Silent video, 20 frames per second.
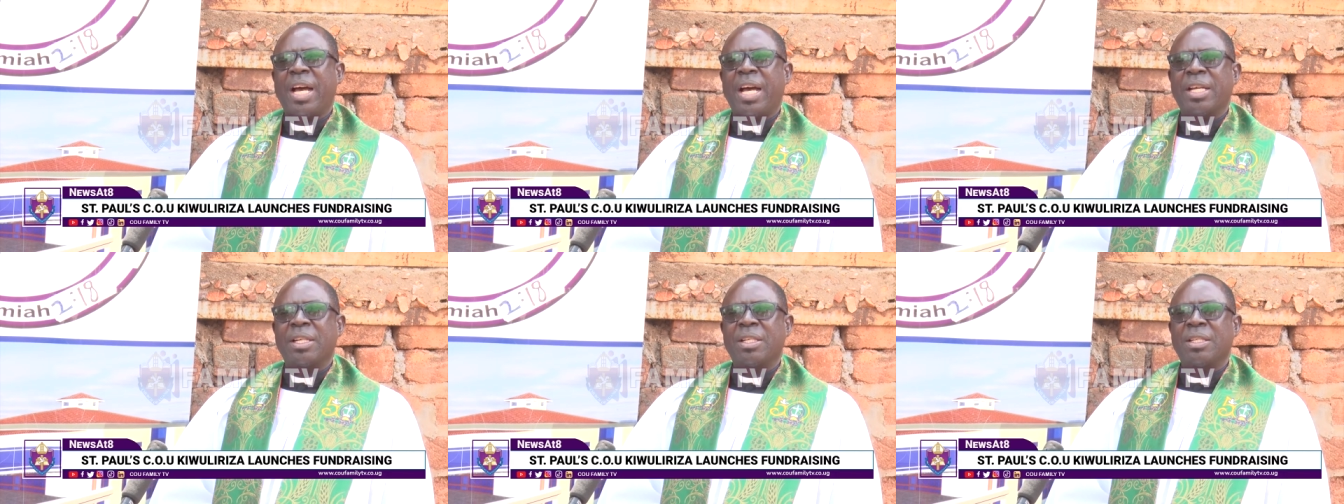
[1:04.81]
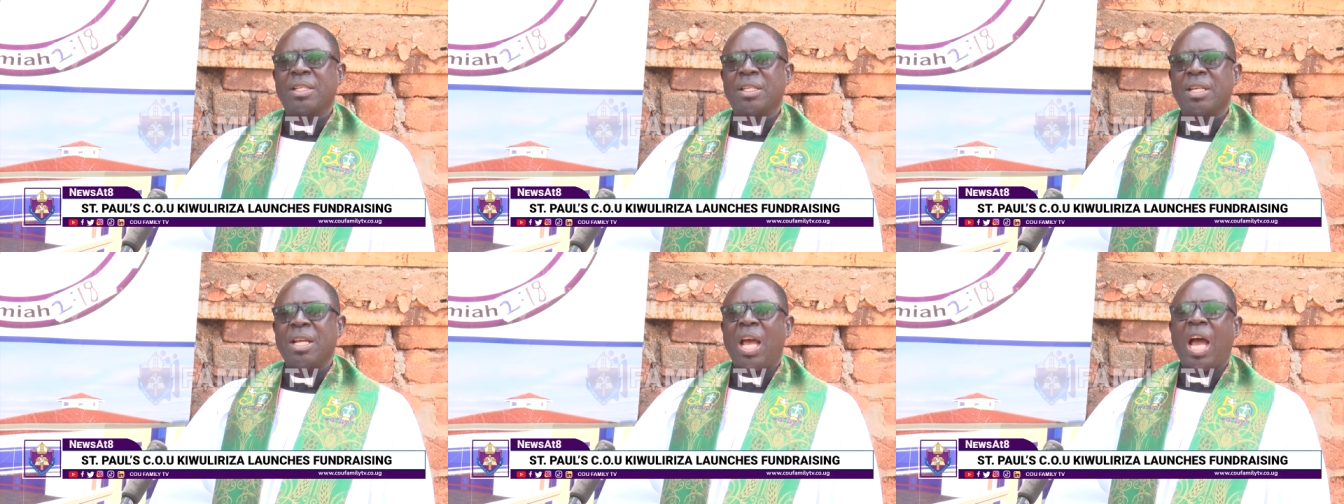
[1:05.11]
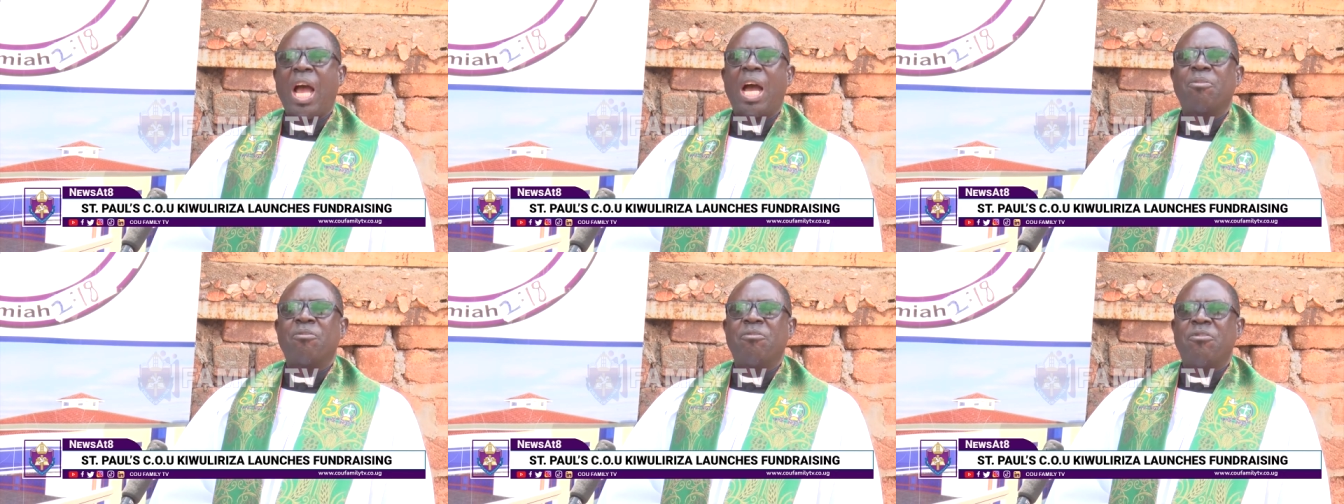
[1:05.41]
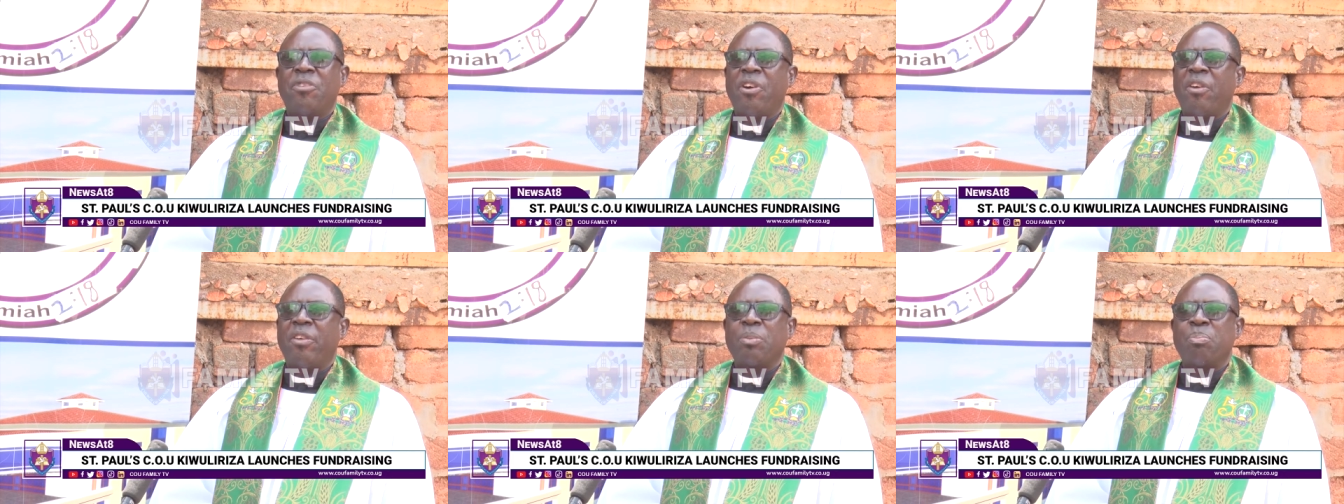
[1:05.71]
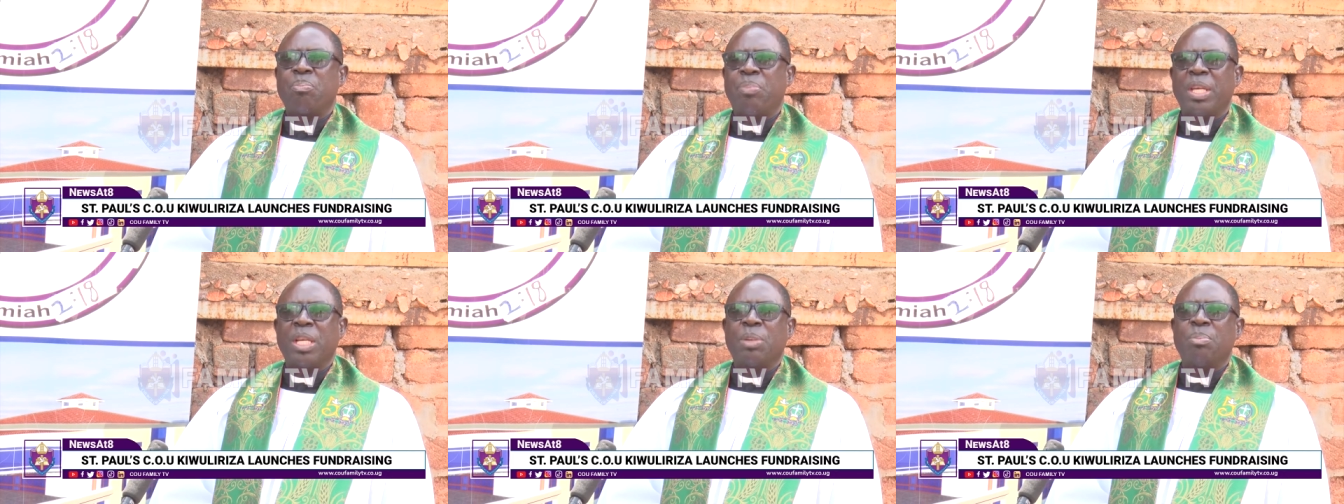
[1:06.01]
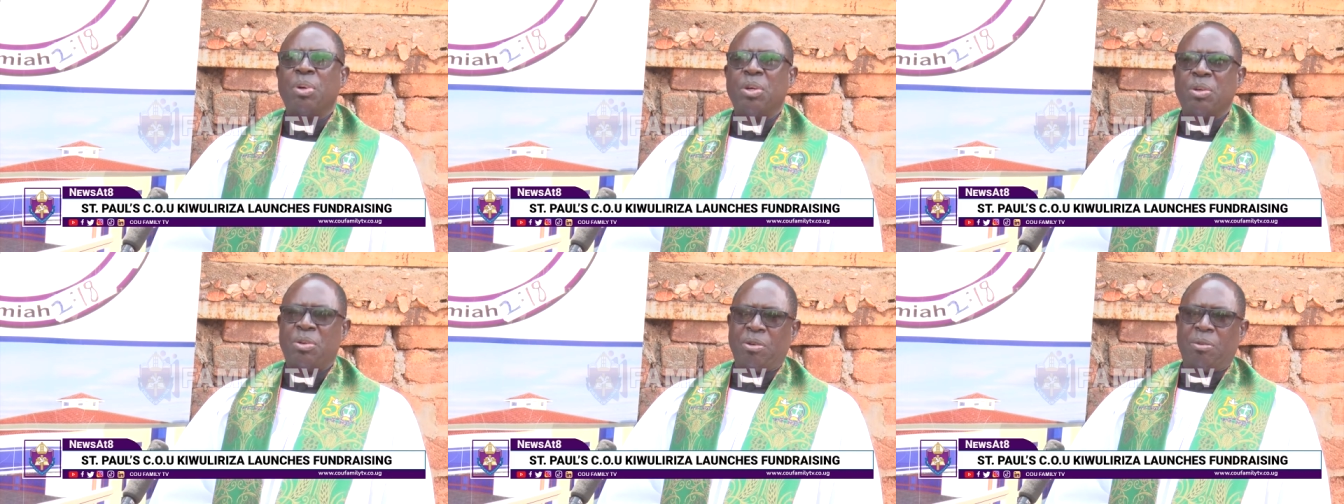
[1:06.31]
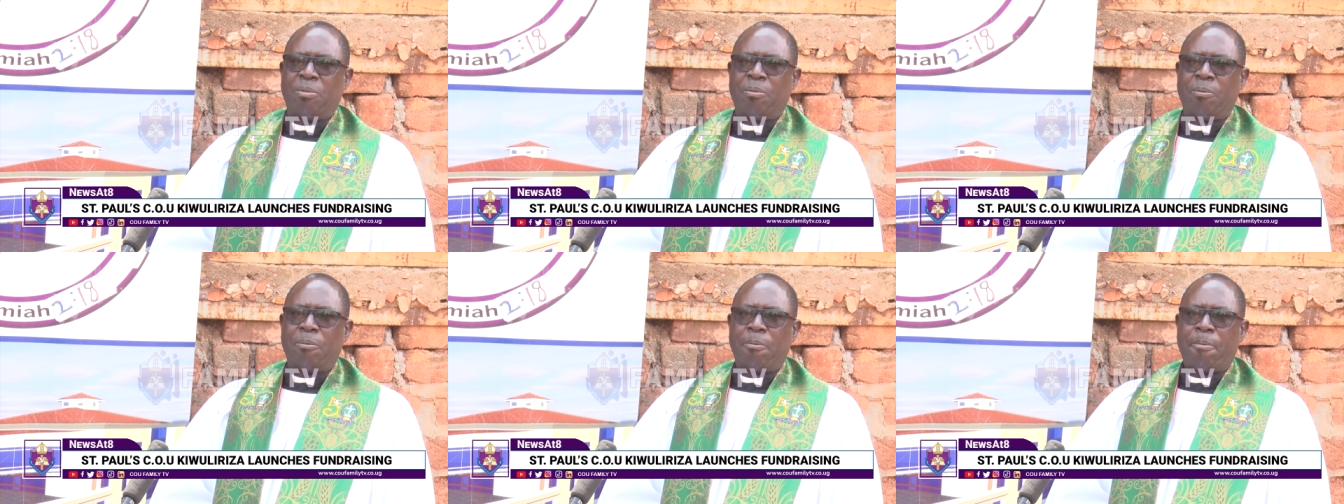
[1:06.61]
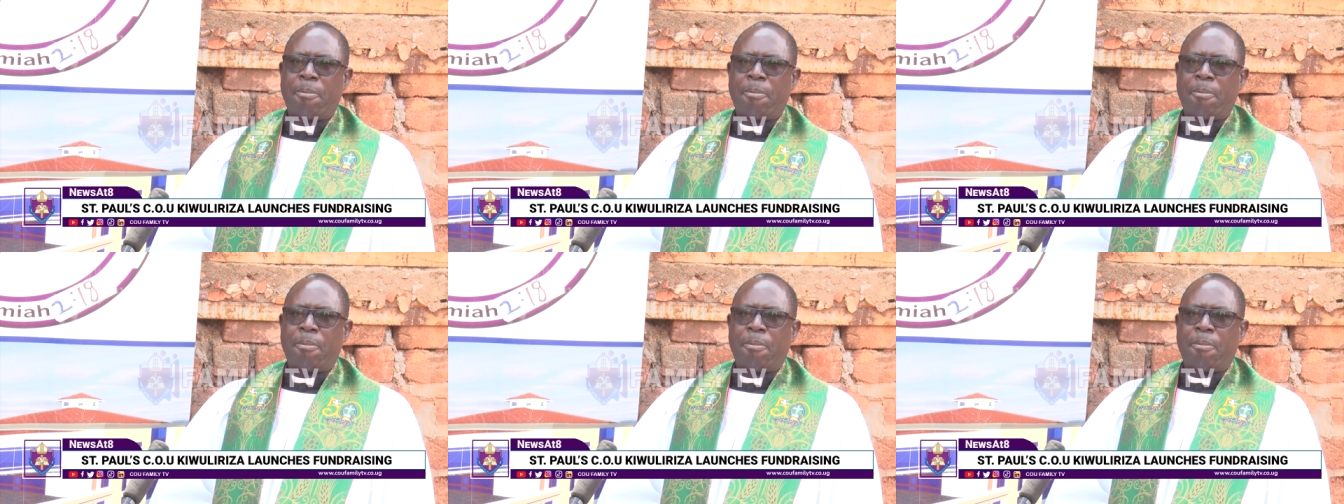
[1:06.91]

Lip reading: and a very big boardroom.